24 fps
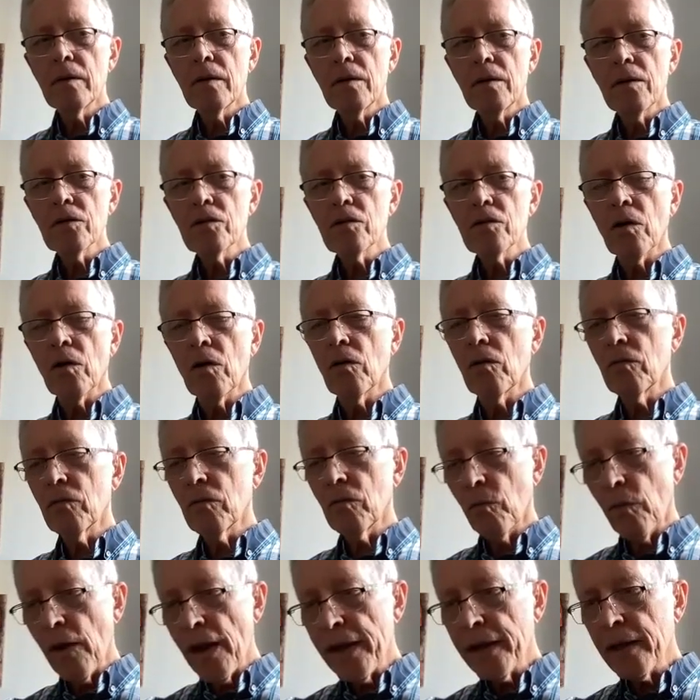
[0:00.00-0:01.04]
So
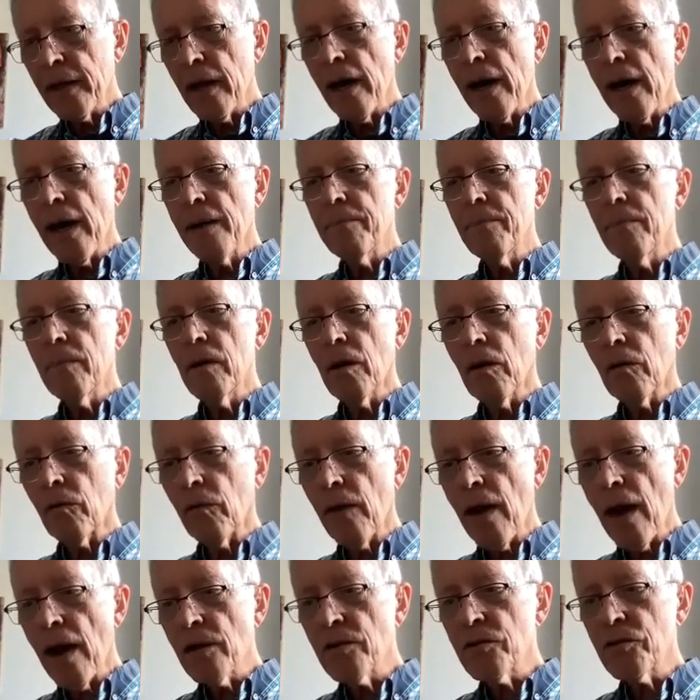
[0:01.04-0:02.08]
wake up,
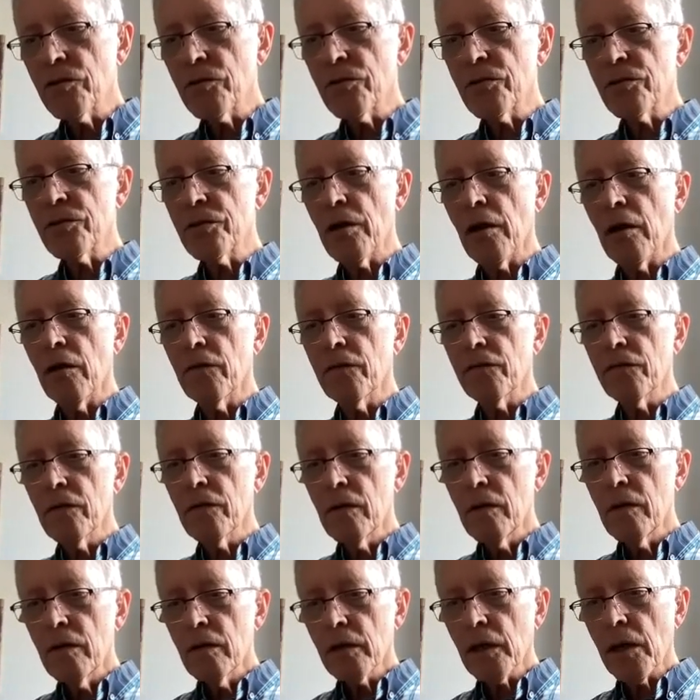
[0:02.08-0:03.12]
arouse yourself,
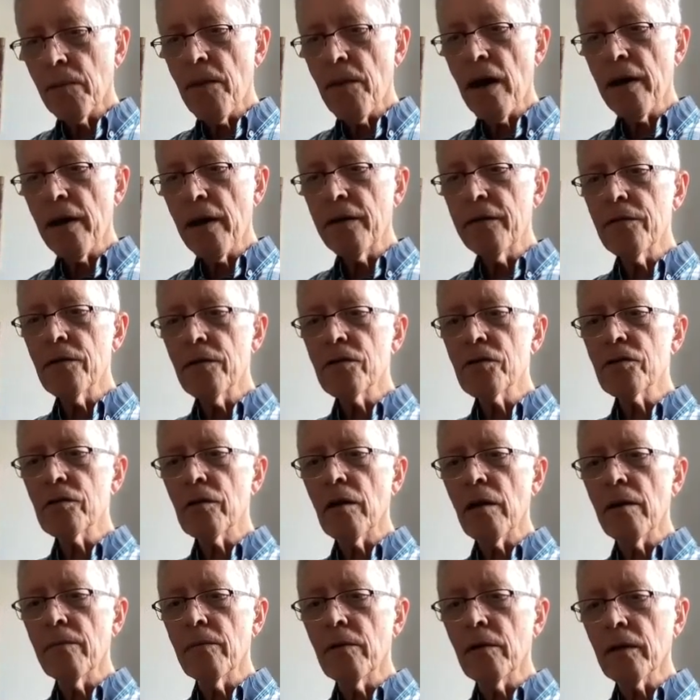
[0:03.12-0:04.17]
come out of your
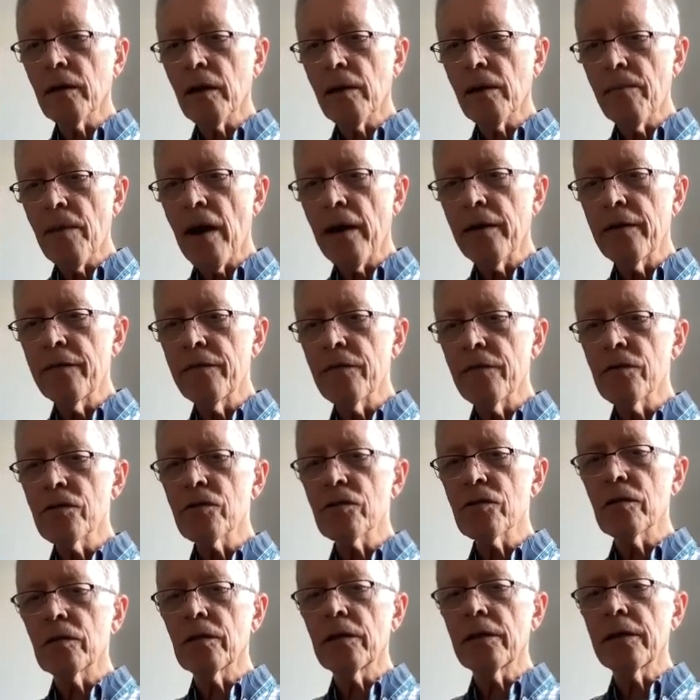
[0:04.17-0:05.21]
slumber, come out of your
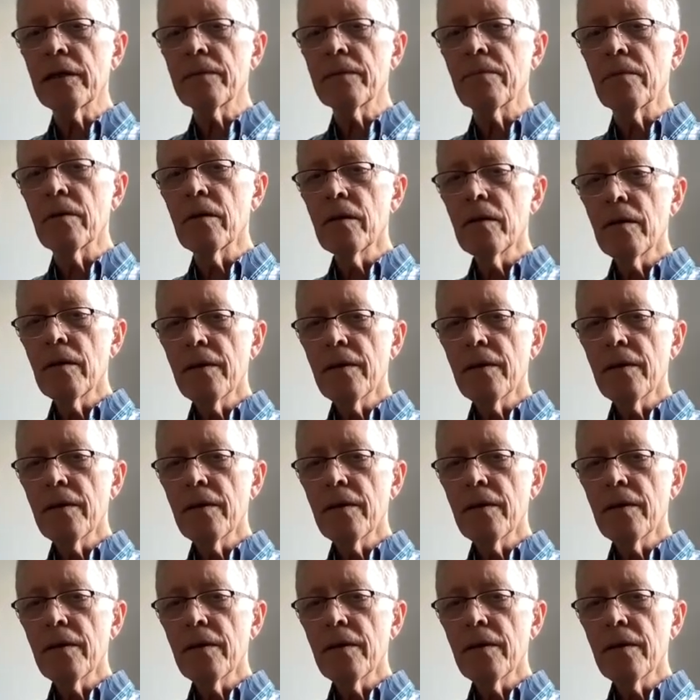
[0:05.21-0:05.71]
sleep,